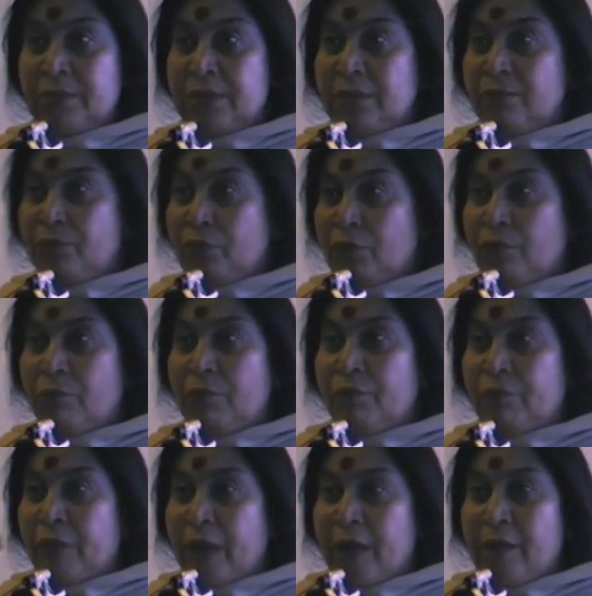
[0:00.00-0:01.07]
means if you give
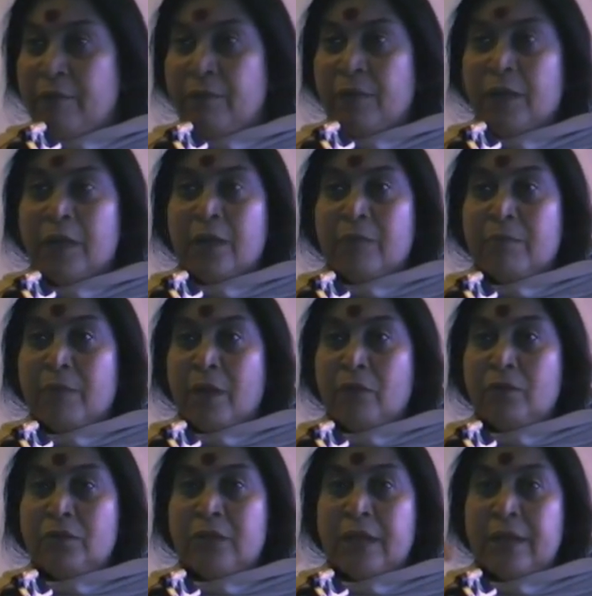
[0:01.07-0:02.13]
me 5
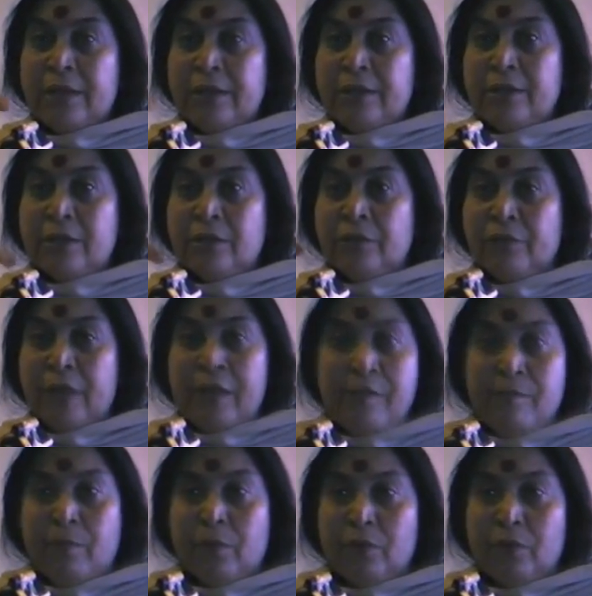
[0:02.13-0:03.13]
pounds, I return 5